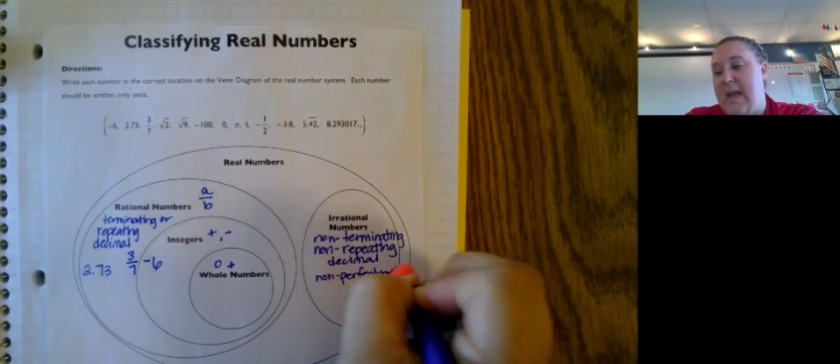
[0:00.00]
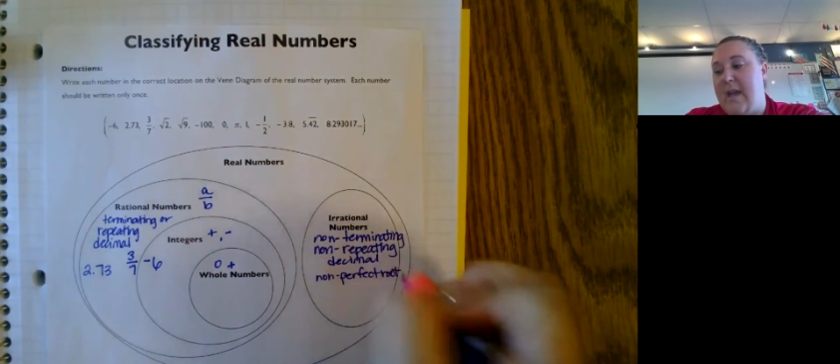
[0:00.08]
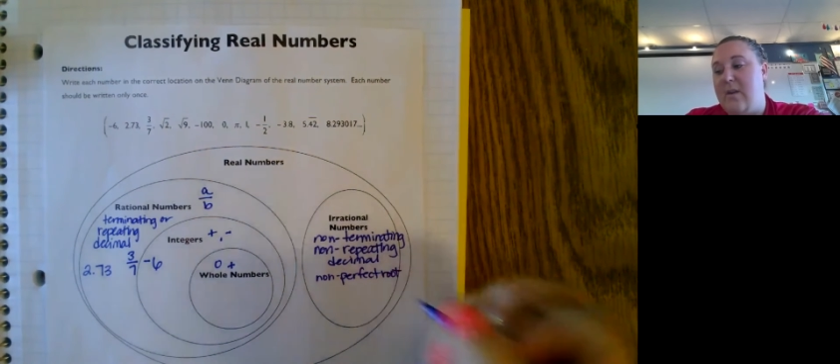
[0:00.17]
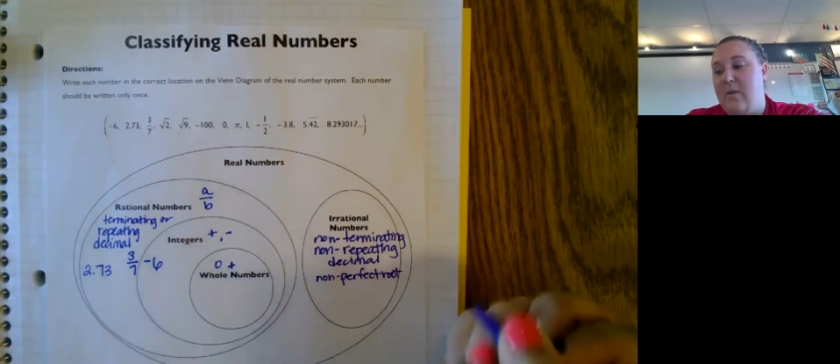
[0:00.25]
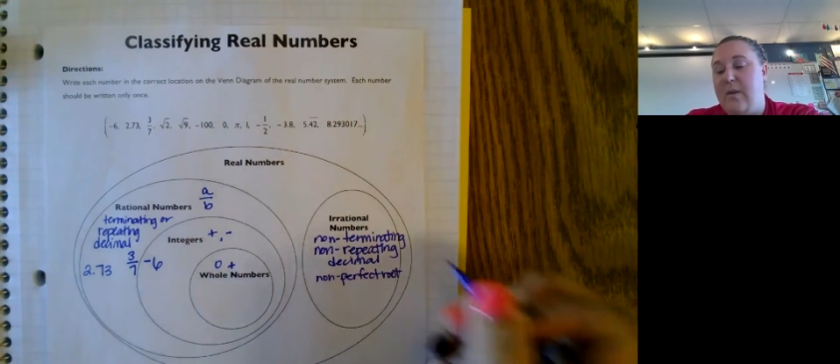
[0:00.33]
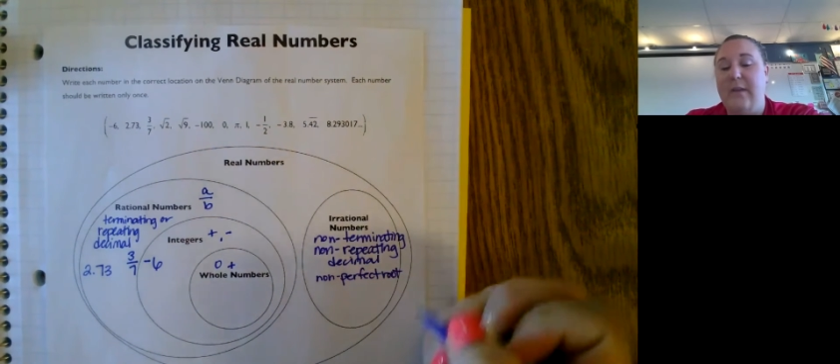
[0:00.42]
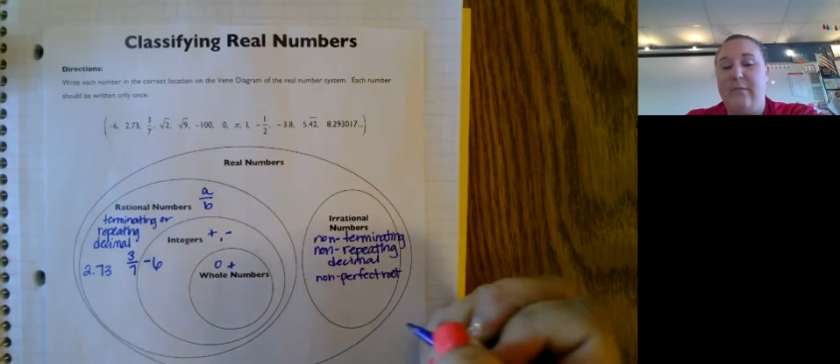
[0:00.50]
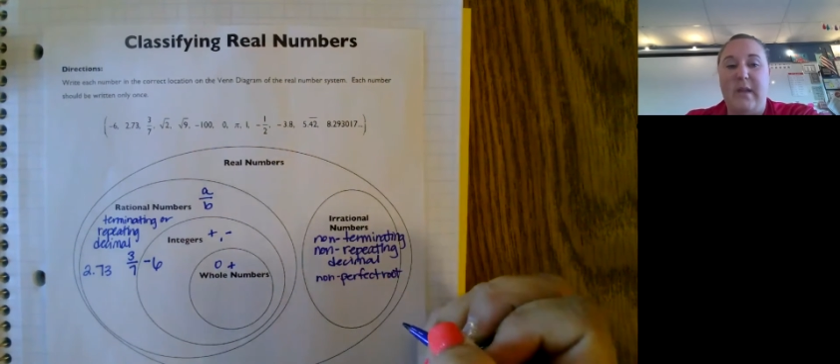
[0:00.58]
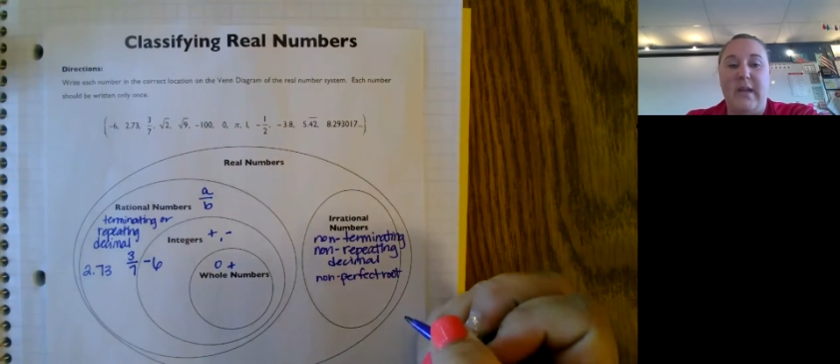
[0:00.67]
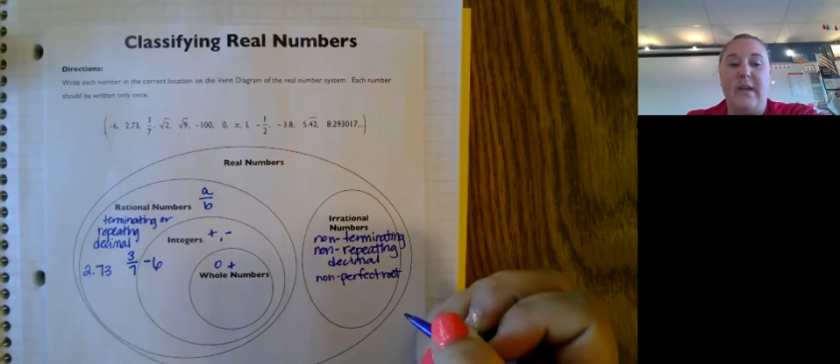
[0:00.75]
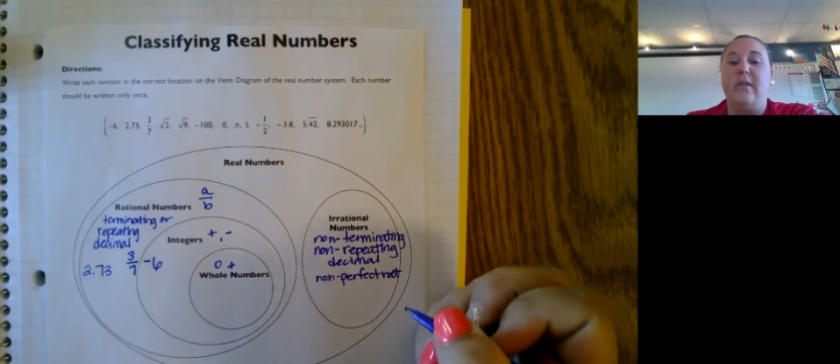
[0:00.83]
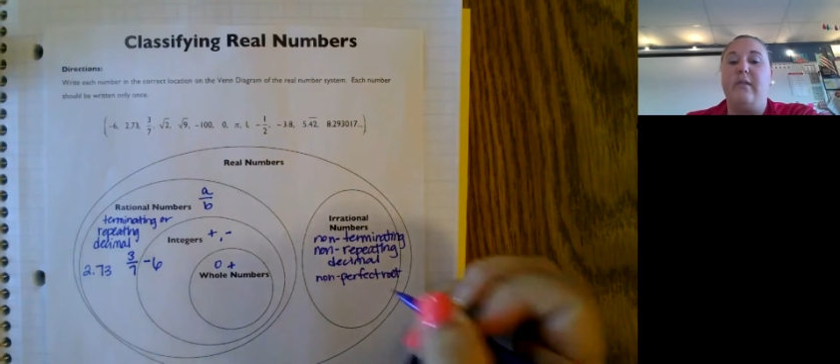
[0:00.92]
category of
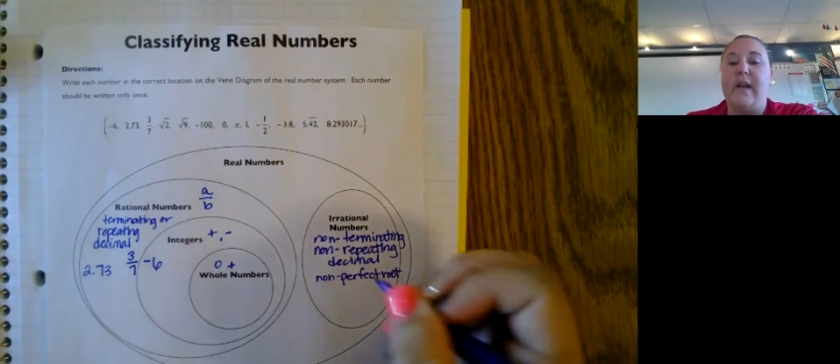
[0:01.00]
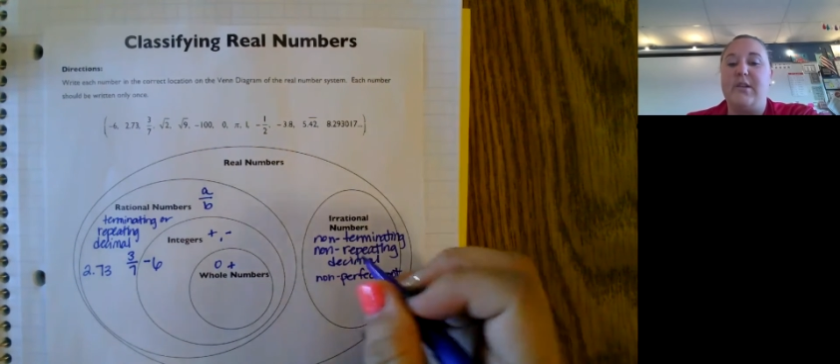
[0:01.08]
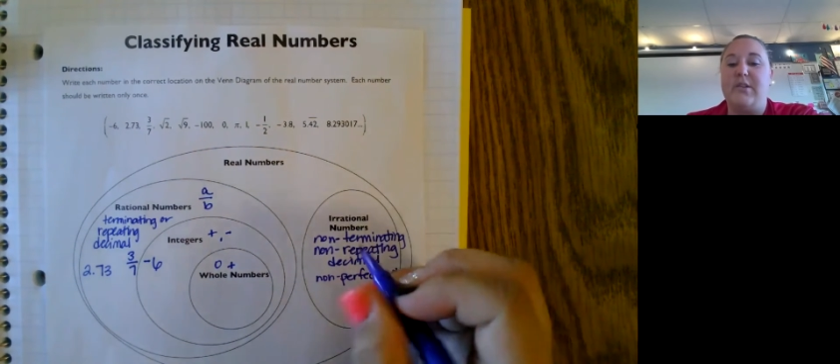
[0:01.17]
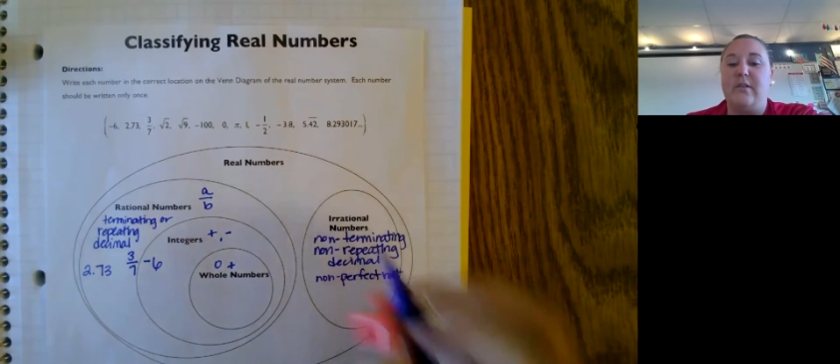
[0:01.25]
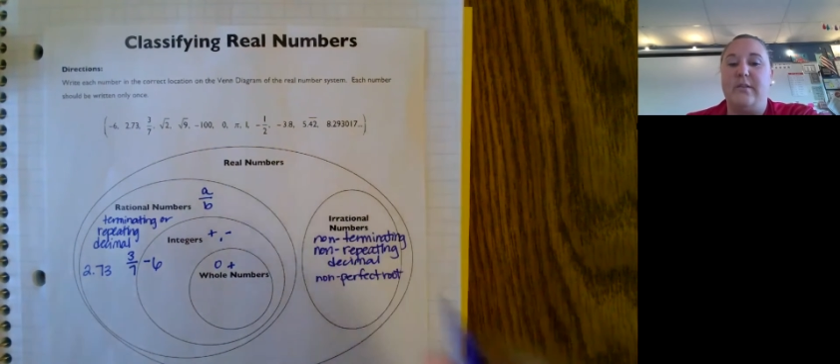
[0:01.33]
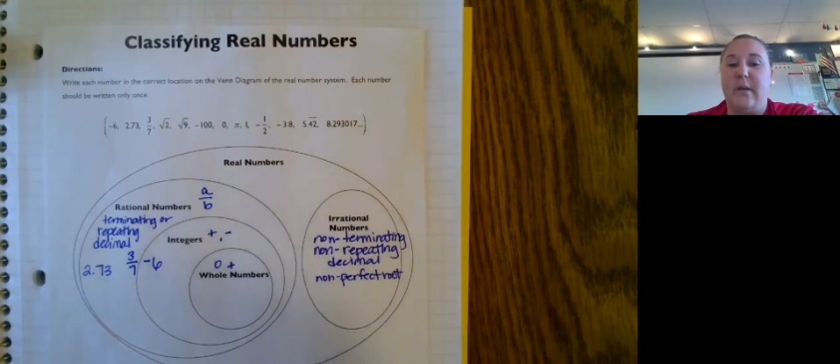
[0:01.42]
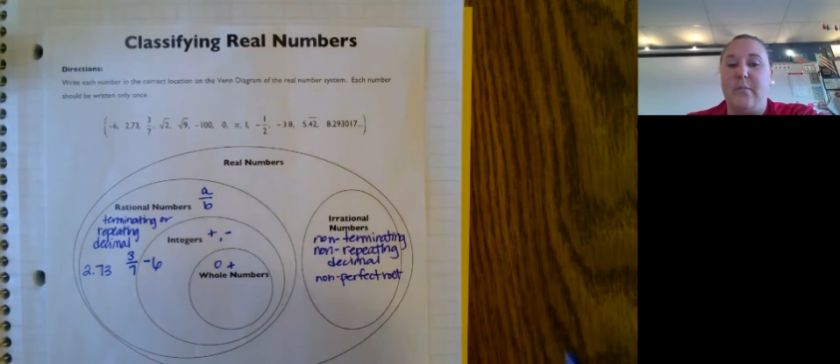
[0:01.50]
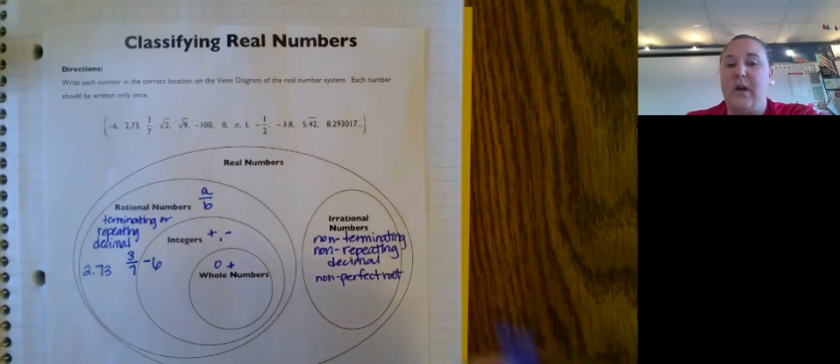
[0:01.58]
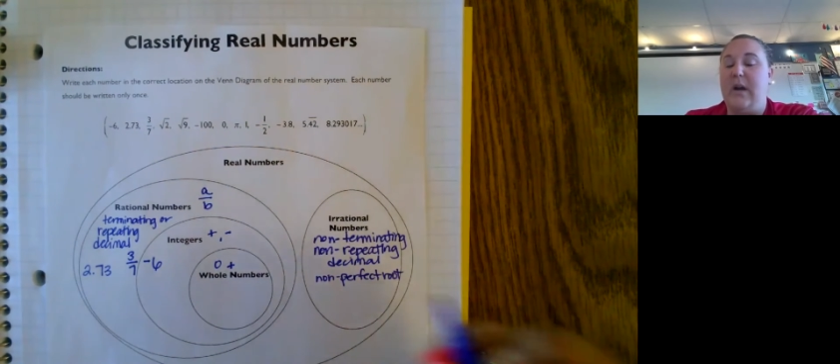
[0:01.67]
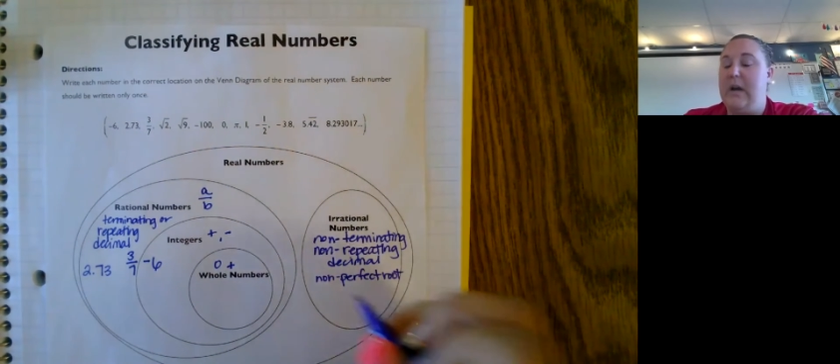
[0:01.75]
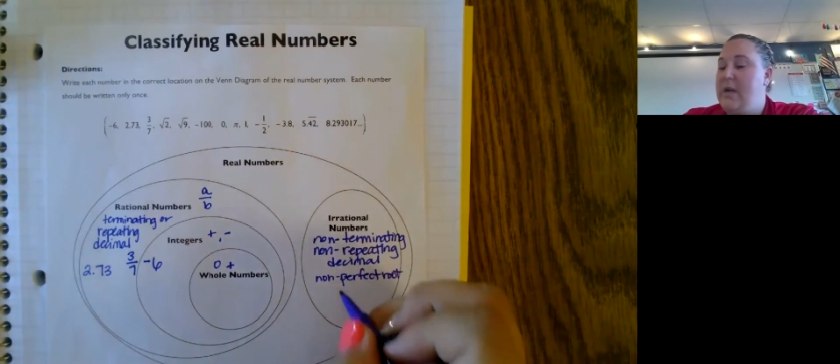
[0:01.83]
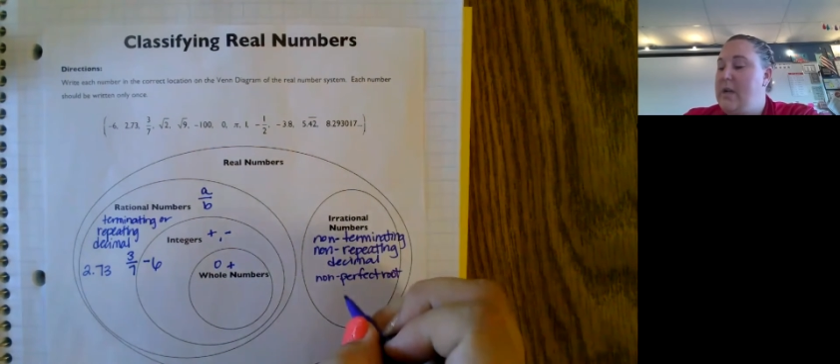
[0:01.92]
being an irrational
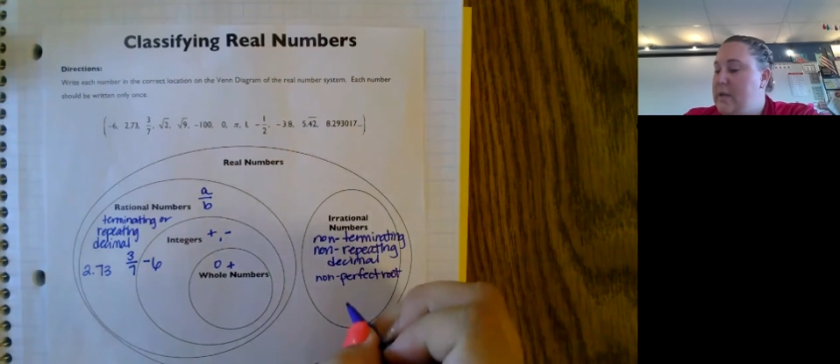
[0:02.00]
number.